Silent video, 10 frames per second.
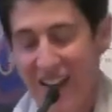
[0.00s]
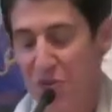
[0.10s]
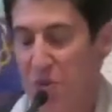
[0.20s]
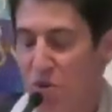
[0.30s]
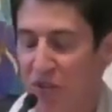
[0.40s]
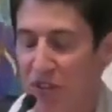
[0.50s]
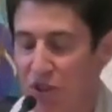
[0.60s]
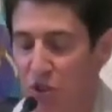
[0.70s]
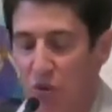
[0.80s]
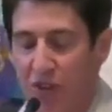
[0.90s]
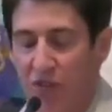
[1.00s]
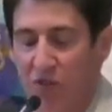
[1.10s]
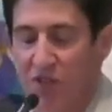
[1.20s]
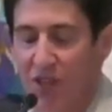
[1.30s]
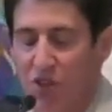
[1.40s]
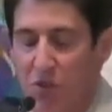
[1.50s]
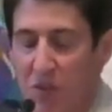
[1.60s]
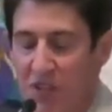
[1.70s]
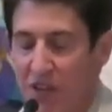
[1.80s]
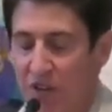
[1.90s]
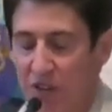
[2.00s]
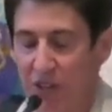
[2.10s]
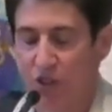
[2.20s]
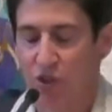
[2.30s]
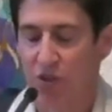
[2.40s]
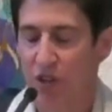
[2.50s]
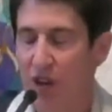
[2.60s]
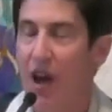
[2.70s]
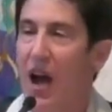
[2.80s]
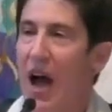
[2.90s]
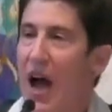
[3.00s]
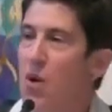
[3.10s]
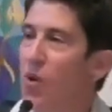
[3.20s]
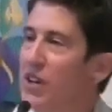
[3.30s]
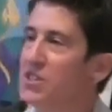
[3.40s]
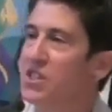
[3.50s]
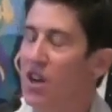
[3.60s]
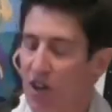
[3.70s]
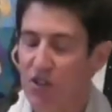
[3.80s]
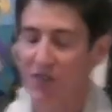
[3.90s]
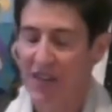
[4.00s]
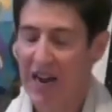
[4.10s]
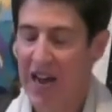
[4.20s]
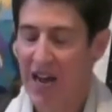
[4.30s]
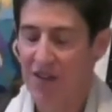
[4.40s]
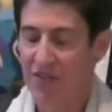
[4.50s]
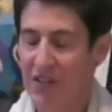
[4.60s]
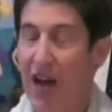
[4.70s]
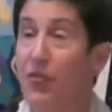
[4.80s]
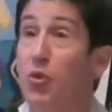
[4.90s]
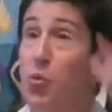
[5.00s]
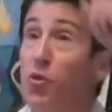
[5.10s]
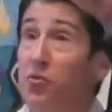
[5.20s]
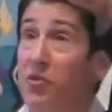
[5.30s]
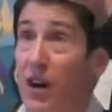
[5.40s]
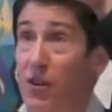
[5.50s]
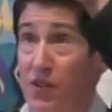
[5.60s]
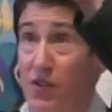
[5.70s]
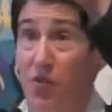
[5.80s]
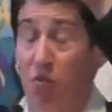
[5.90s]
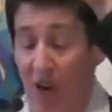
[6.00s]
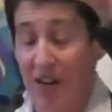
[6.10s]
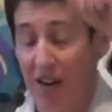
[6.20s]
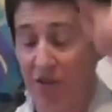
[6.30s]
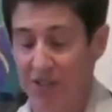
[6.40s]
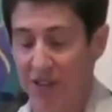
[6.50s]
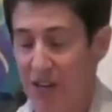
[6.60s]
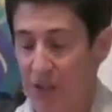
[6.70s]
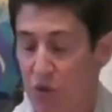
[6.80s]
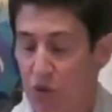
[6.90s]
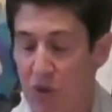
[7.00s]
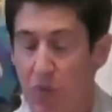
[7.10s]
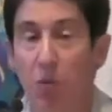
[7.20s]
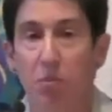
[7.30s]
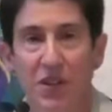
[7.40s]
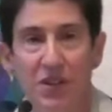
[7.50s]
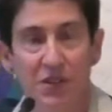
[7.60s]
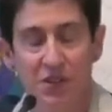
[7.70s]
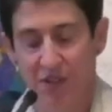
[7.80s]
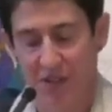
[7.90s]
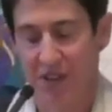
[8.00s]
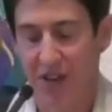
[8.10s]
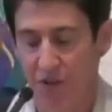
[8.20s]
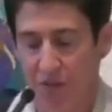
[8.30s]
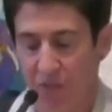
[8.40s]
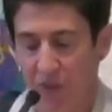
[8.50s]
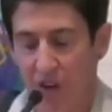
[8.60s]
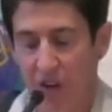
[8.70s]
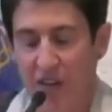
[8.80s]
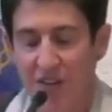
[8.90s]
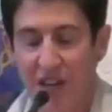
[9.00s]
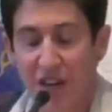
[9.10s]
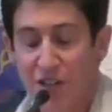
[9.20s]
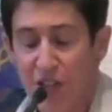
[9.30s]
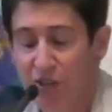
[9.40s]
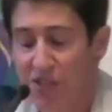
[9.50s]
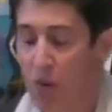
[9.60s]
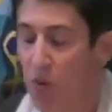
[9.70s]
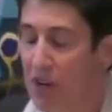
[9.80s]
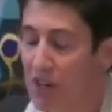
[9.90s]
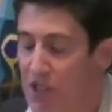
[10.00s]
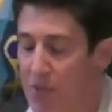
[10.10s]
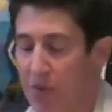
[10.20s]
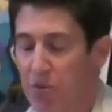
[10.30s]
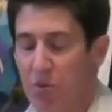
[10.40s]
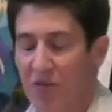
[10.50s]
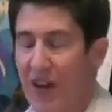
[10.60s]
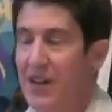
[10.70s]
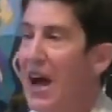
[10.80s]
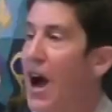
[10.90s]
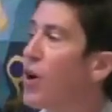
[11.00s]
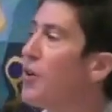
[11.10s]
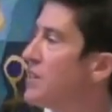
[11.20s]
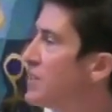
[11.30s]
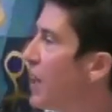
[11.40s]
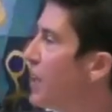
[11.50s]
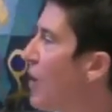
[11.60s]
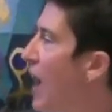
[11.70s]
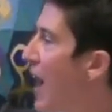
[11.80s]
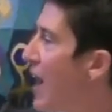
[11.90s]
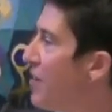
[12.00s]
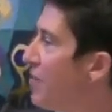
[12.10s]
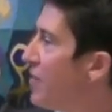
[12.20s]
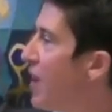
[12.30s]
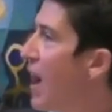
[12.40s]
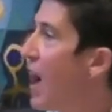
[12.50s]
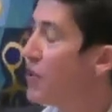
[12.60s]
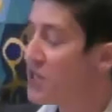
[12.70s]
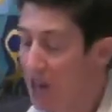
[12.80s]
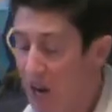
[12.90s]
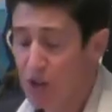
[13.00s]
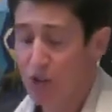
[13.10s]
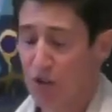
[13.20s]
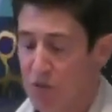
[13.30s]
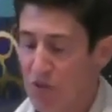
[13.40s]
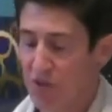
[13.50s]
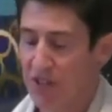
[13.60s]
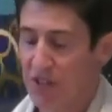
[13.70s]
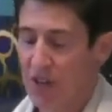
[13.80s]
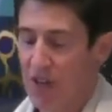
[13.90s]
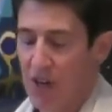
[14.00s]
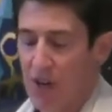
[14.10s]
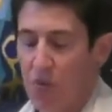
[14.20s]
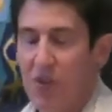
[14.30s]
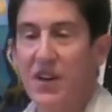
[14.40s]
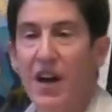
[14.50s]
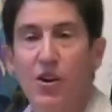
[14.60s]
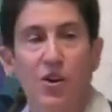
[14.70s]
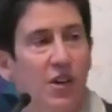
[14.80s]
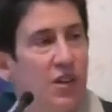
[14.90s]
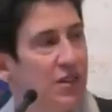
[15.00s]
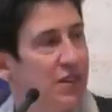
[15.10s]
we move into the 21st century with this architecture, I want us to cultivate hives on the roof garden right outside, which we will build together. In 10 years, I want us to be able to provide our entire hive, our entire community, with an ark